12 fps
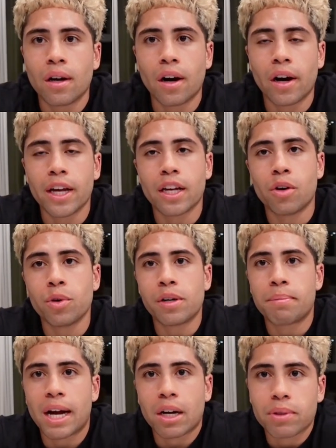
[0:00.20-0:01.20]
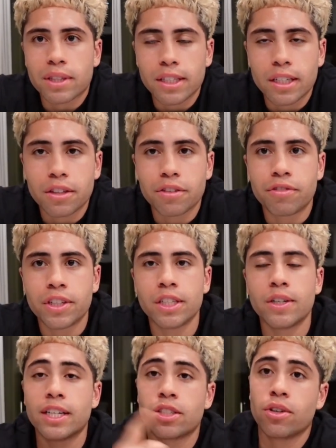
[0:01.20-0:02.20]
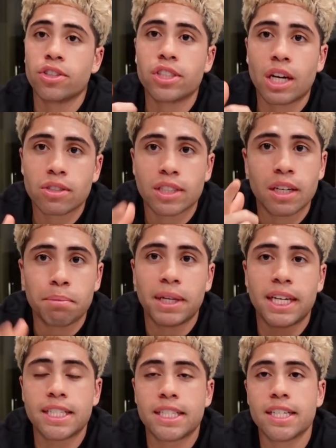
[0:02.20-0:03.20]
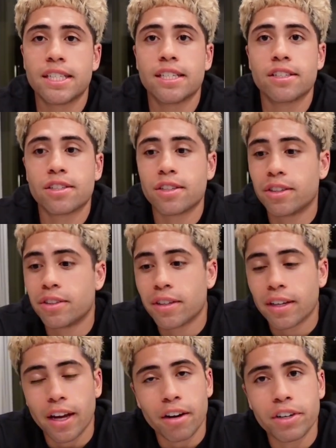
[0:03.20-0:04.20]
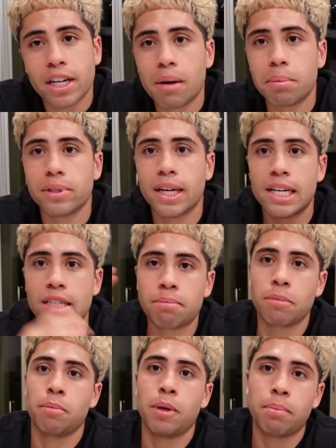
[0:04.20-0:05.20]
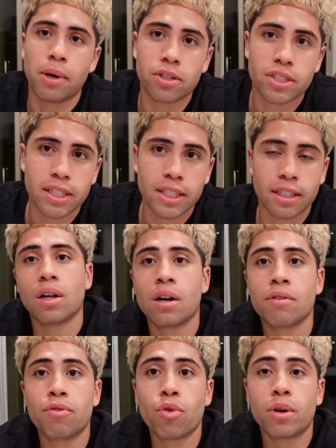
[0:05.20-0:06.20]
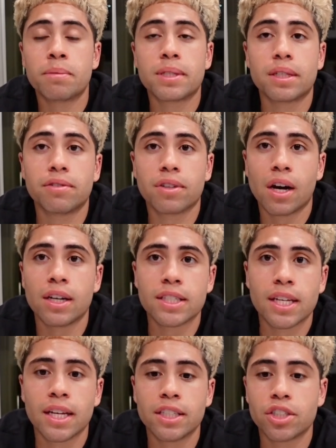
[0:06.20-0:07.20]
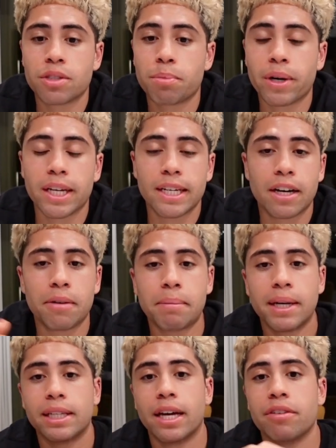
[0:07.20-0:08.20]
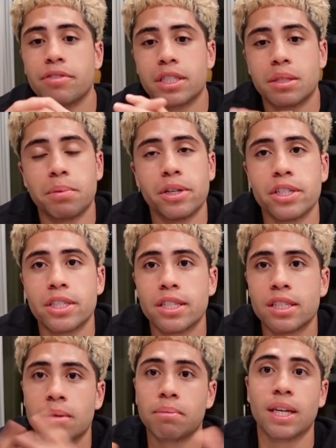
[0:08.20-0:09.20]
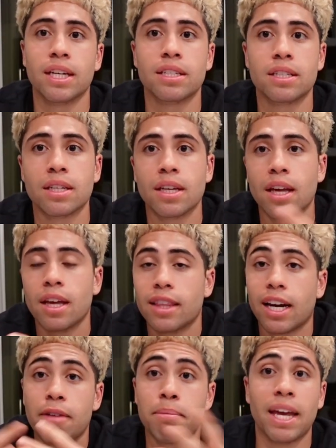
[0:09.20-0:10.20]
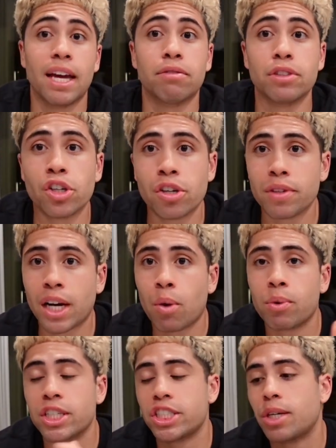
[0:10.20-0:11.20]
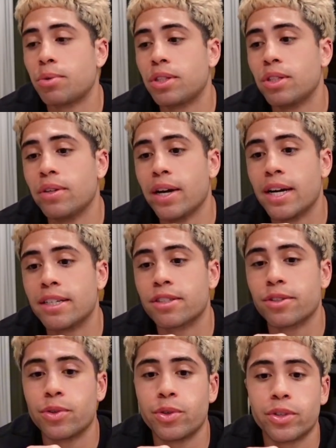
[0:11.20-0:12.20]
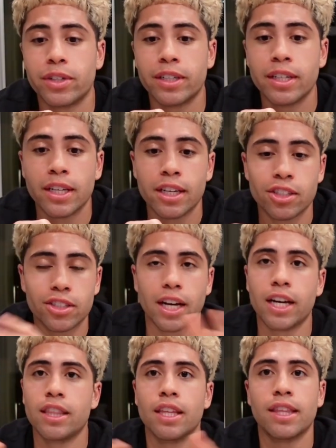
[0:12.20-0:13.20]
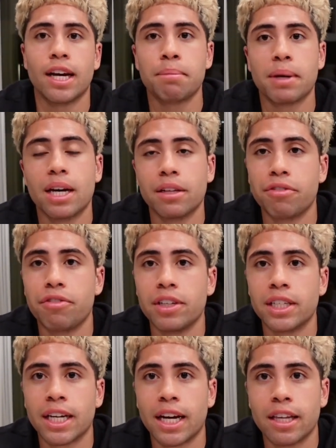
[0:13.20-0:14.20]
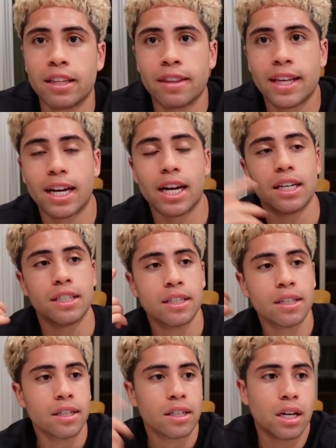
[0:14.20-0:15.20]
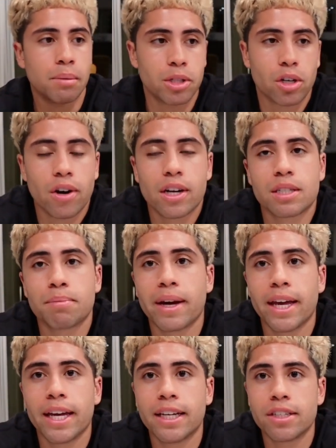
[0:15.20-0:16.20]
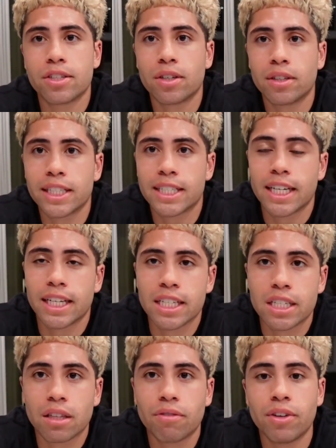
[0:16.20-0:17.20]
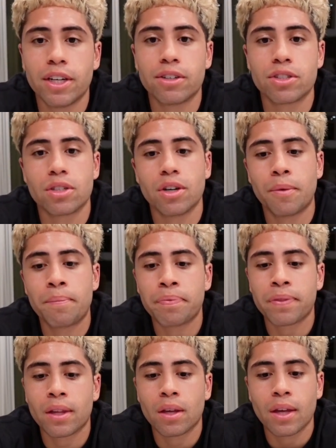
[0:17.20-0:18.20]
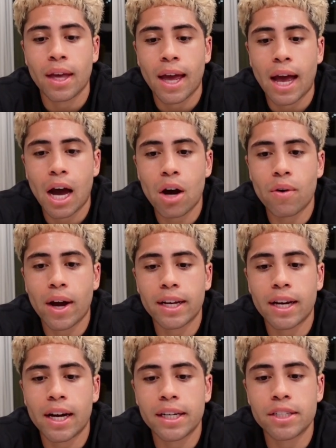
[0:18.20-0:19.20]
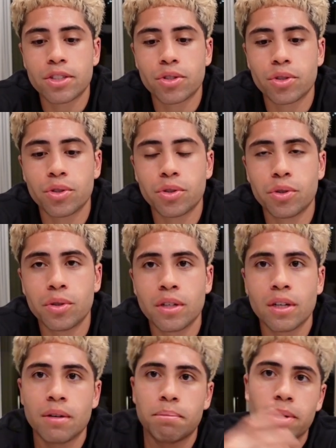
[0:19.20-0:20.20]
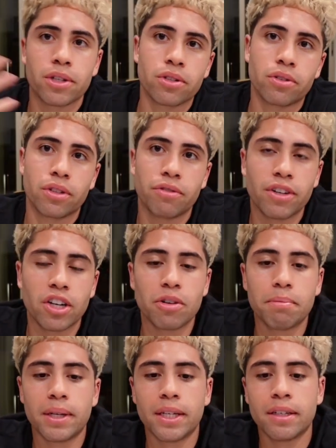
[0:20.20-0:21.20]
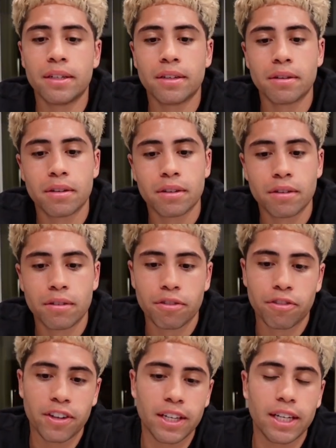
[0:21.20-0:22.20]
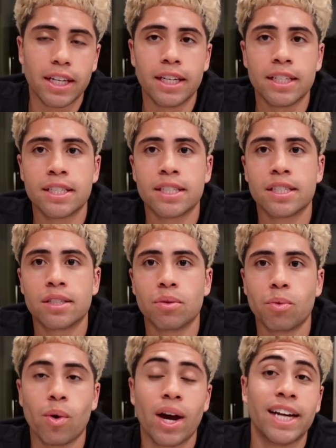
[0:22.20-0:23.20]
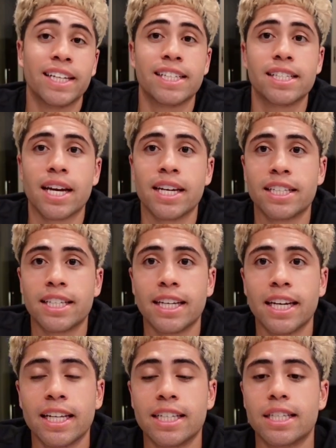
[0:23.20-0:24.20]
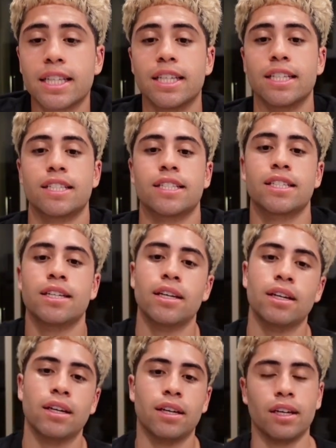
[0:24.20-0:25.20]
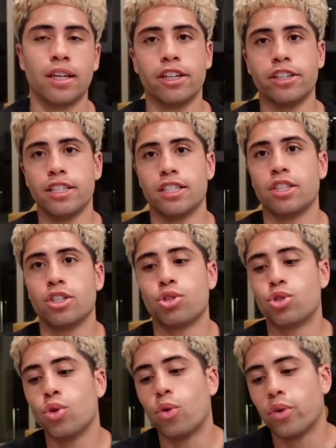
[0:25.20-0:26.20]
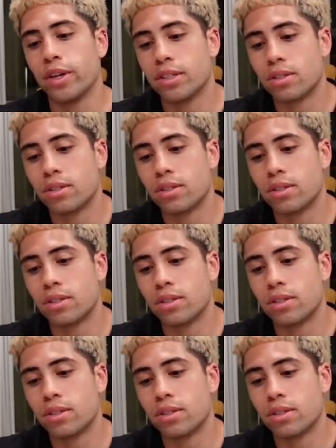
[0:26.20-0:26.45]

All right, y'all, we are back with another video. I told you I was gonna be consistent, so every couple days I'm gonna be posting long forms of content, just breaking down my life experiences, some things that I may have learned that I wanna share with you guys, or just anything that I'm kinda feeling, anything that kinda comes across my head. So let's get into the video. So how I got into personal development, fitness, why I decided to get into this, here is the story.